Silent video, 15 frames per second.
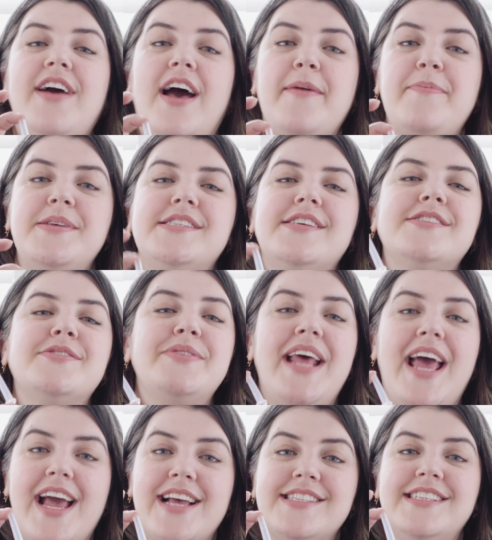cup is also an
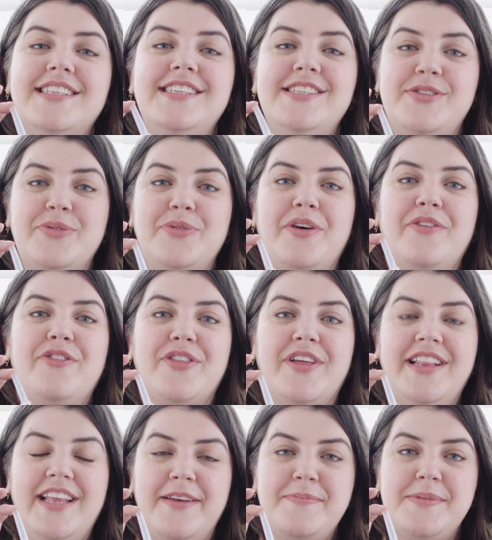excellent tool for the
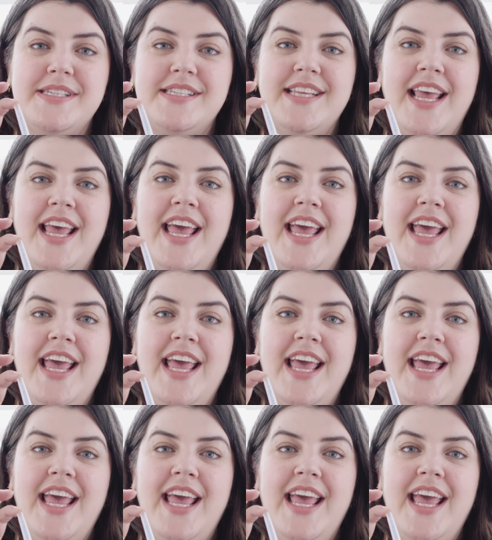lips.